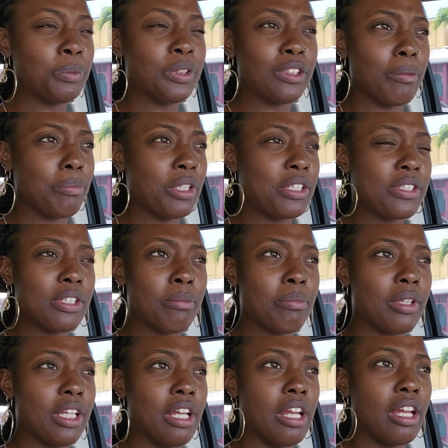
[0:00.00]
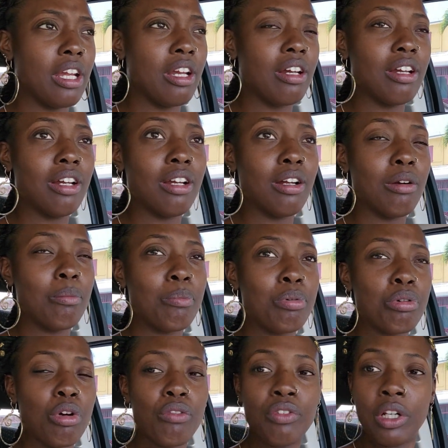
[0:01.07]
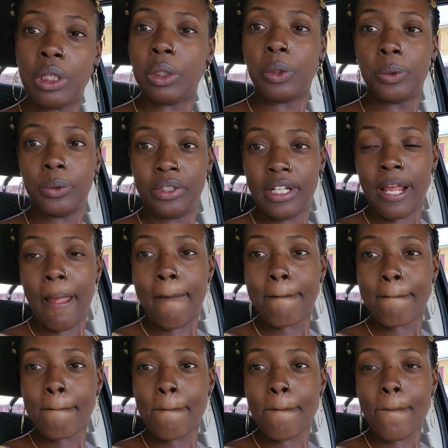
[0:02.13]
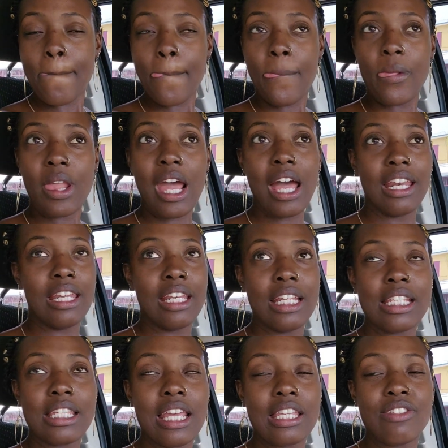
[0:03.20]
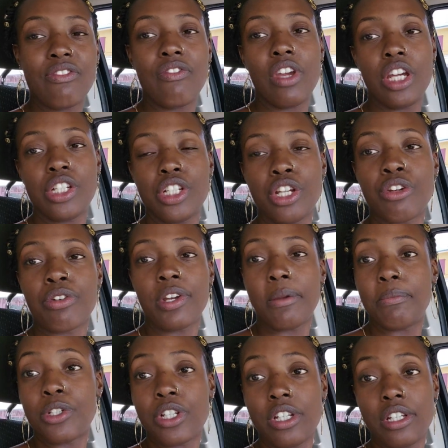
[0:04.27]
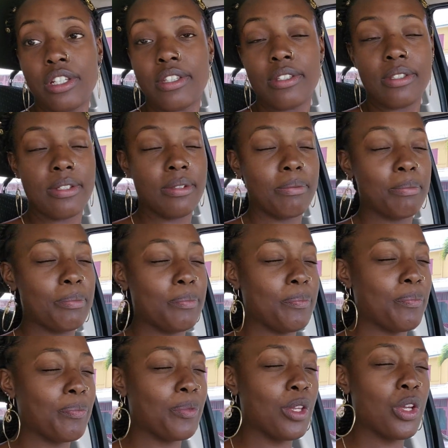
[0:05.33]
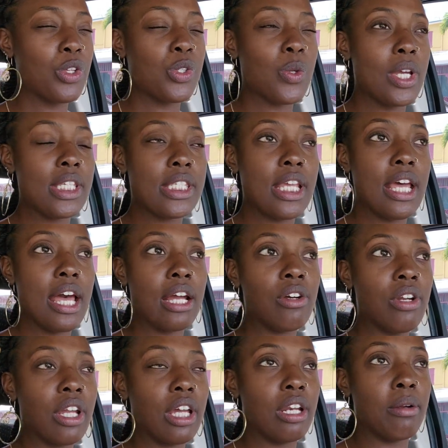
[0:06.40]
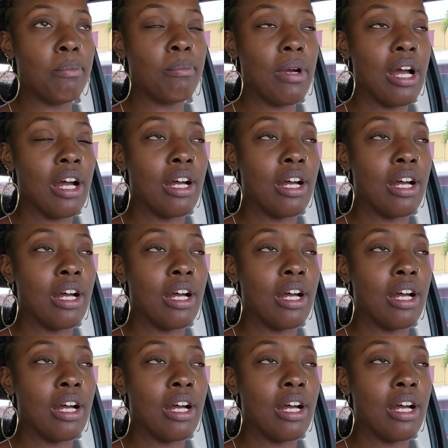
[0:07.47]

something, something, provolone, and then it says veggie cream cheese. So I said I could get them